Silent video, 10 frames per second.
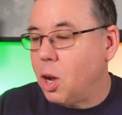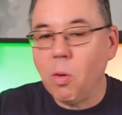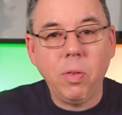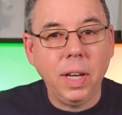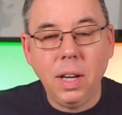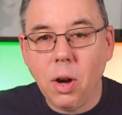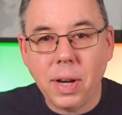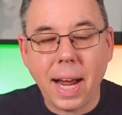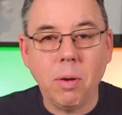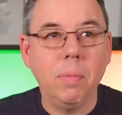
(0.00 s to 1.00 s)
Hopefully, no
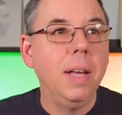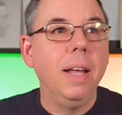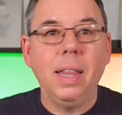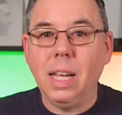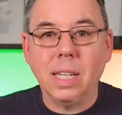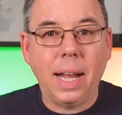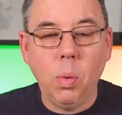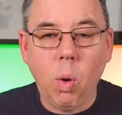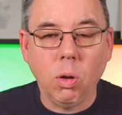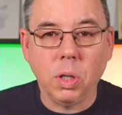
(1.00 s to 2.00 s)
doubt, things like the
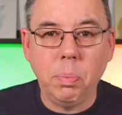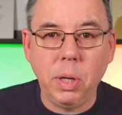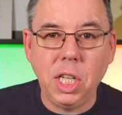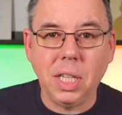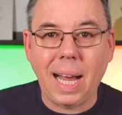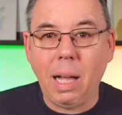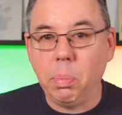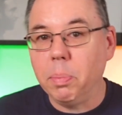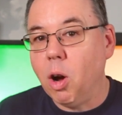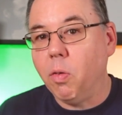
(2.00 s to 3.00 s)
Walls and Bridges
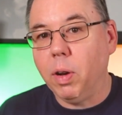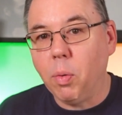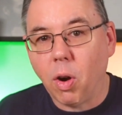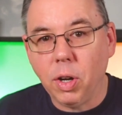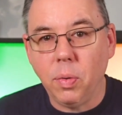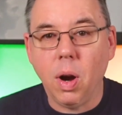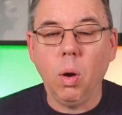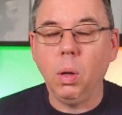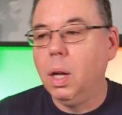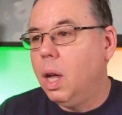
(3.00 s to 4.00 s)
album, hopefully rock and
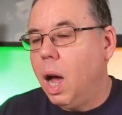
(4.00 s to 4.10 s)
roll.